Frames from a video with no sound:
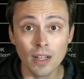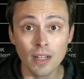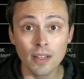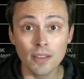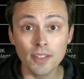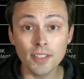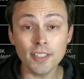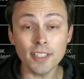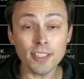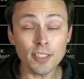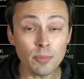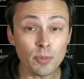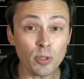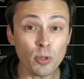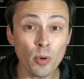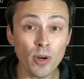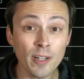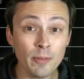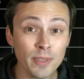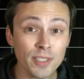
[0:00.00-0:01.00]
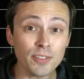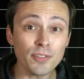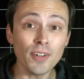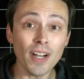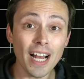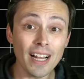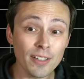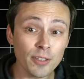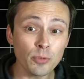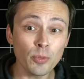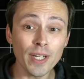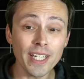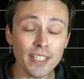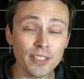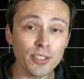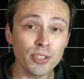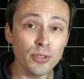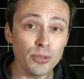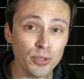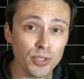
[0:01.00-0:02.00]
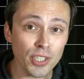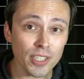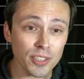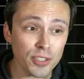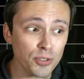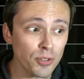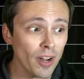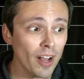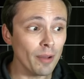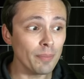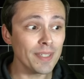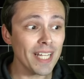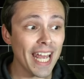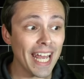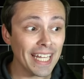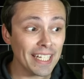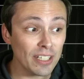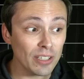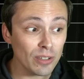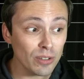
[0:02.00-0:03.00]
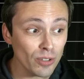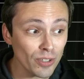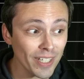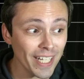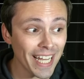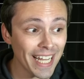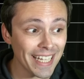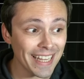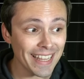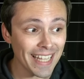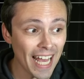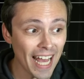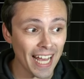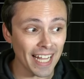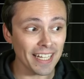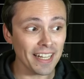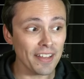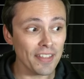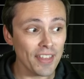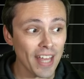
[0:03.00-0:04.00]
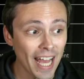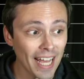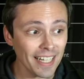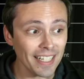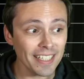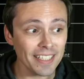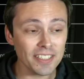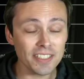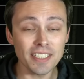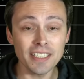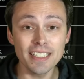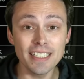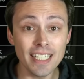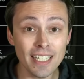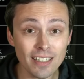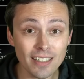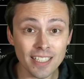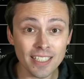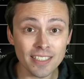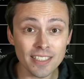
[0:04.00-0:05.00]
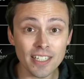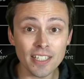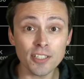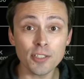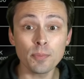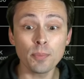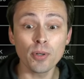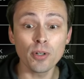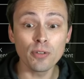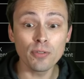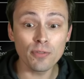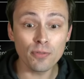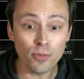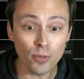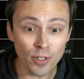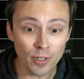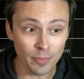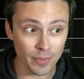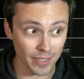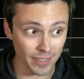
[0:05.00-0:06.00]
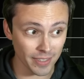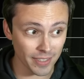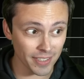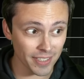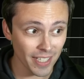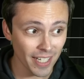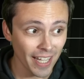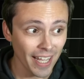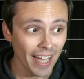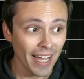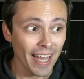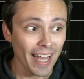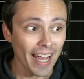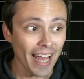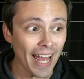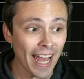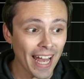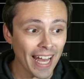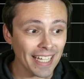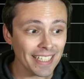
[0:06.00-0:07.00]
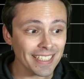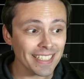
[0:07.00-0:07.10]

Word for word: The system requirements for Alan Wake 2 just dropped, and look at that. That is DLSS performance at